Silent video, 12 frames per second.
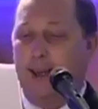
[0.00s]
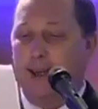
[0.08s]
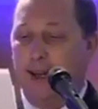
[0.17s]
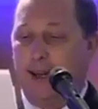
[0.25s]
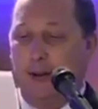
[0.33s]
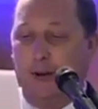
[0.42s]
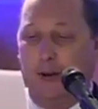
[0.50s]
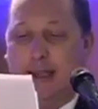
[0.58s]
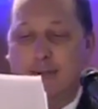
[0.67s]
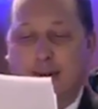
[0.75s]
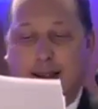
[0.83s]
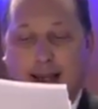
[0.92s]
that they cannot
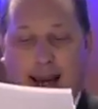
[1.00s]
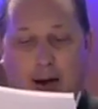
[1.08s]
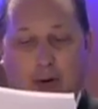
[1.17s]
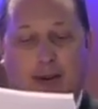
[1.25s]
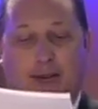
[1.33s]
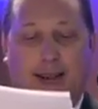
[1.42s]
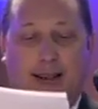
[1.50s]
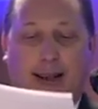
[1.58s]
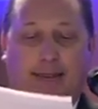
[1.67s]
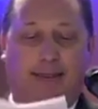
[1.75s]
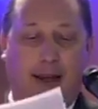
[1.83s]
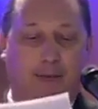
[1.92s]
even guarantee
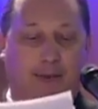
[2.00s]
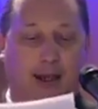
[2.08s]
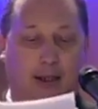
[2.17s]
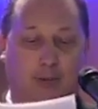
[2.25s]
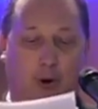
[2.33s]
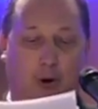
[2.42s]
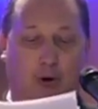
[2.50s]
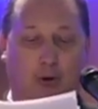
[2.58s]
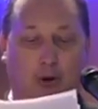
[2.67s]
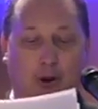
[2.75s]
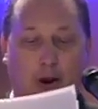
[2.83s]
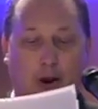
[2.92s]
their safety anymore.
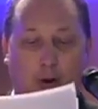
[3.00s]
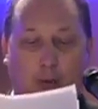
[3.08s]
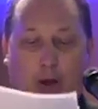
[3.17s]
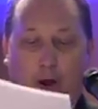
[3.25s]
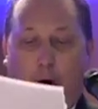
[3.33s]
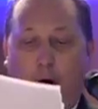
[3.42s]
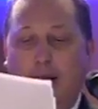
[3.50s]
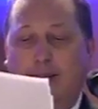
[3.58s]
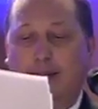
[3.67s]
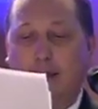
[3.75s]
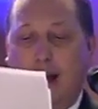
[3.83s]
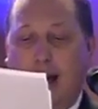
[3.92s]
With all
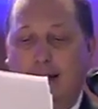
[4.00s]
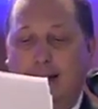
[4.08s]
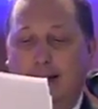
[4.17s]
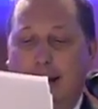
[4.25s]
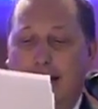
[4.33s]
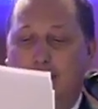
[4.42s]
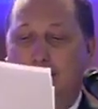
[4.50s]
this in mind, a